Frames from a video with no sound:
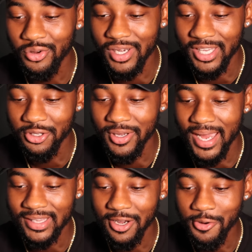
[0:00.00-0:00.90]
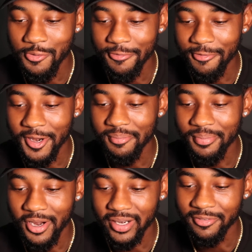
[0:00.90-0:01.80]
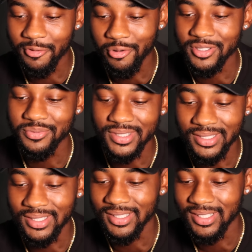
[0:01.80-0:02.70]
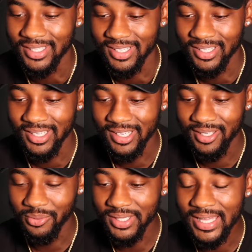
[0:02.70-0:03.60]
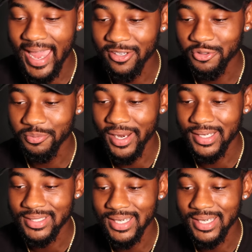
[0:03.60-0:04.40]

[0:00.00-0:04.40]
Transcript: and then you got the whole front part, of course, with the with the actual pregnancy.